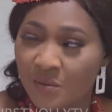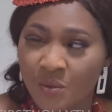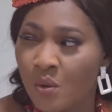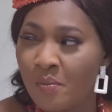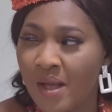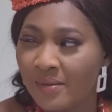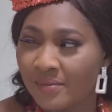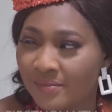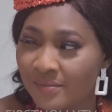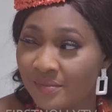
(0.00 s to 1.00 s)
Ugoma,
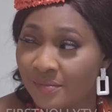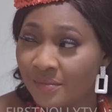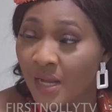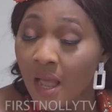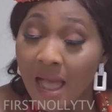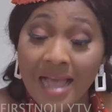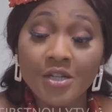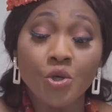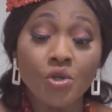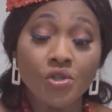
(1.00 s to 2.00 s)
I
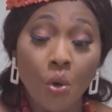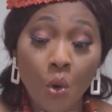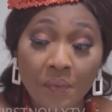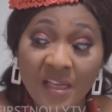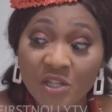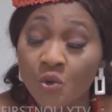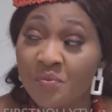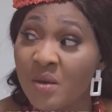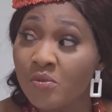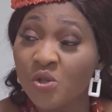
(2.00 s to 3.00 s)
just hope that you'll
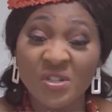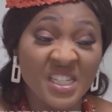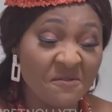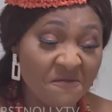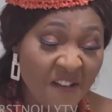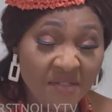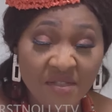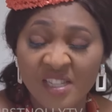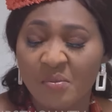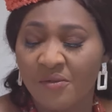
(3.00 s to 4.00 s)
be able to
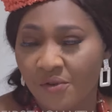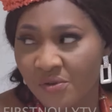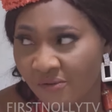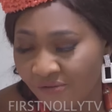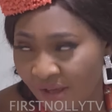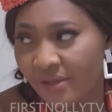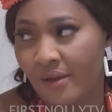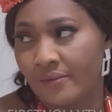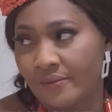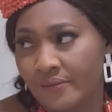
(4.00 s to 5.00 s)
defend this before your father.